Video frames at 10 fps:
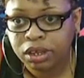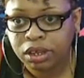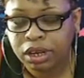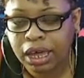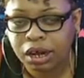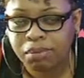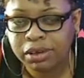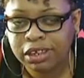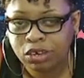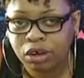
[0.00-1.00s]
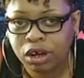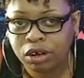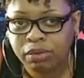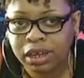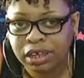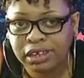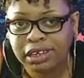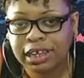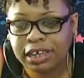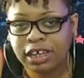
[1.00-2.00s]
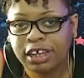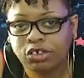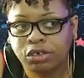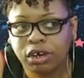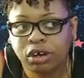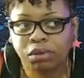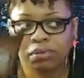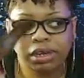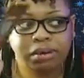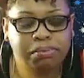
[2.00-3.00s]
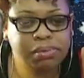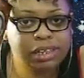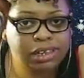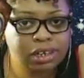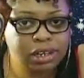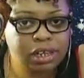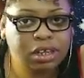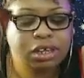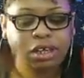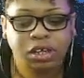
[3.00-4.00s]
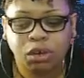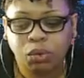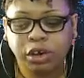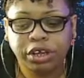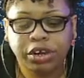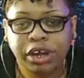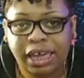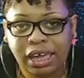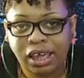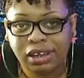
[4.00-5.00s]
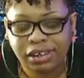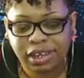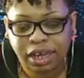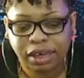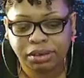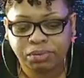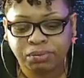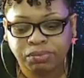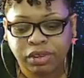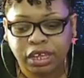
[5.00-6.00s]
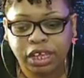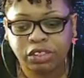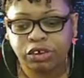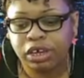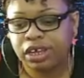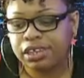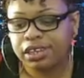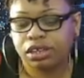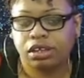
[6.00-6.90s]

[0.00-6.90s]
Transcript: not a mental home like a psychiatric home, but mentally where your head is at. Either it's